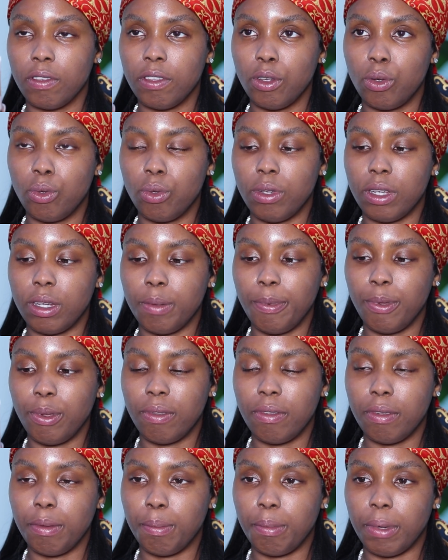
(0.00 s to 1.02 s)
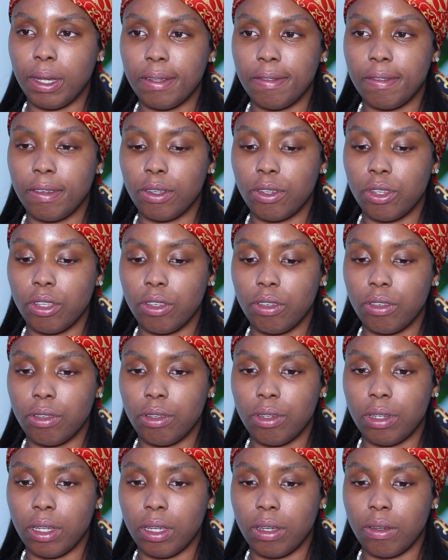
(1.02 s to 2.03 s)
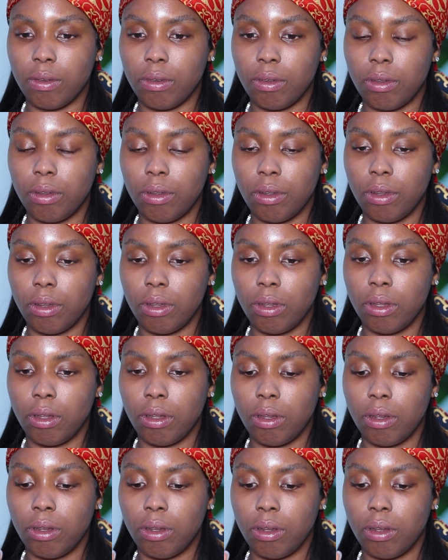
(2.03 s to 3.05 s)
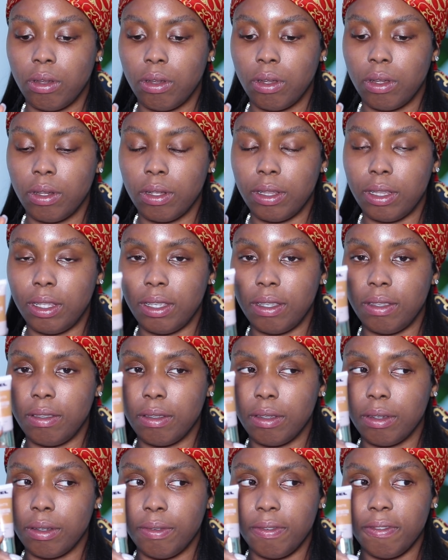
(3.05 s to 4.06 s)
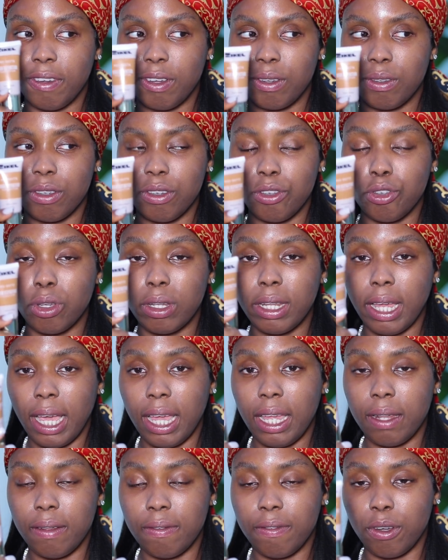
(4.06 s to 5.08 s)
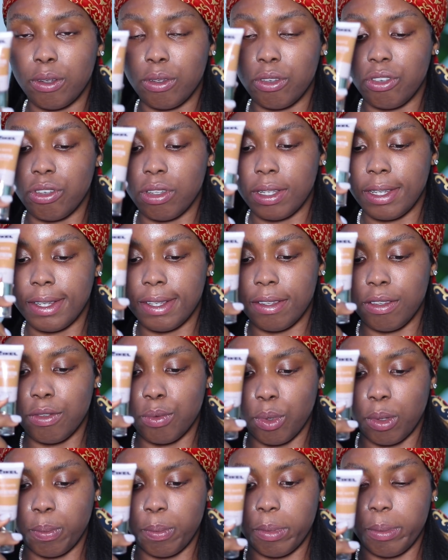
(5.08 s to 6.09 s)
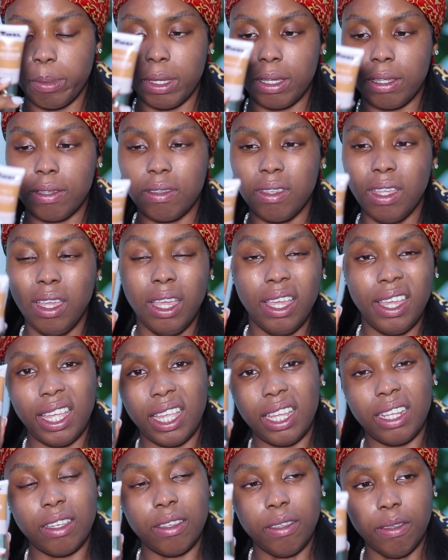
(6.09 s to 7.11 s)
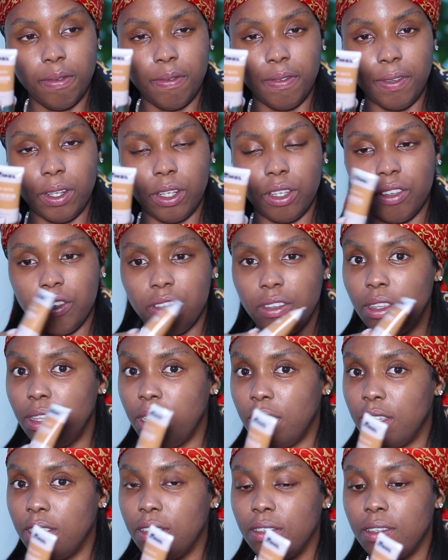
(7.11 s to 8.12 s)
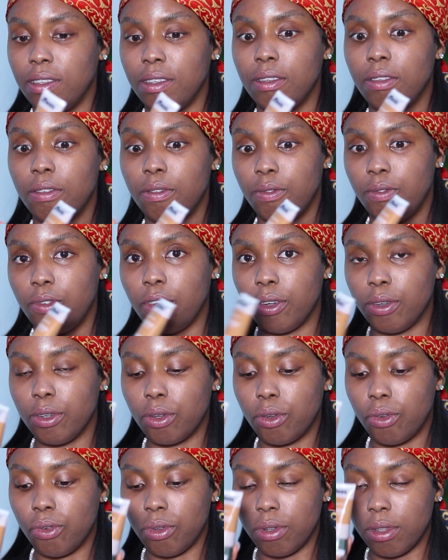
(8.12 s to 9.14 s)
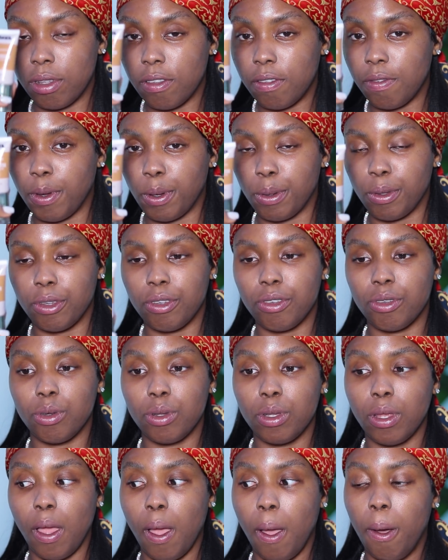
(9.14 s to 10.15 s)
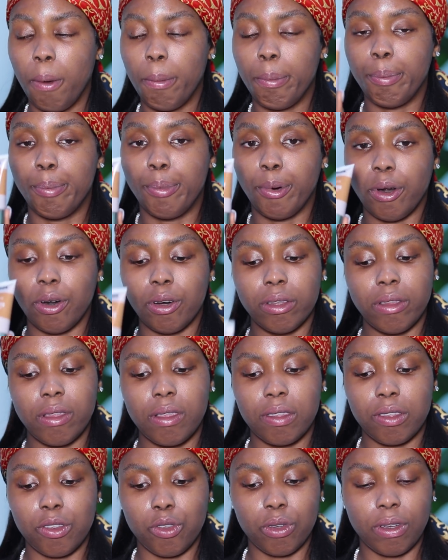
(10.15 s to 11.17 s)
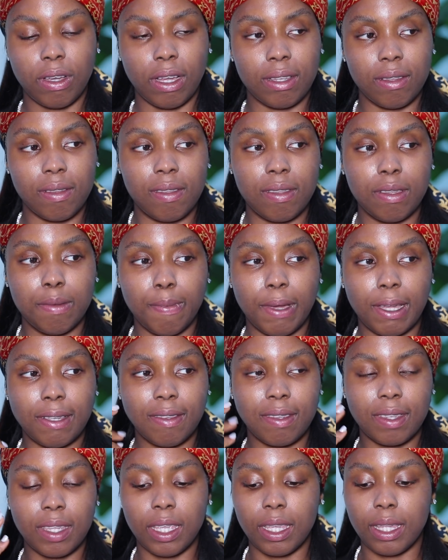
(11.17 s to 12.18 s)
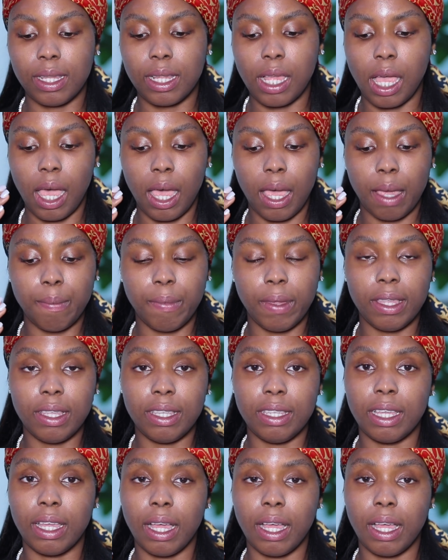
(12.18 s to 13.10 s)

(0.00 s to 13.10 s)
is it Huda Beauty Matte Foundation now? There's a foundation, high-end foundation that this one mimics in its finish. Yes, it's very good, this foundation. But you can see my skin, I'm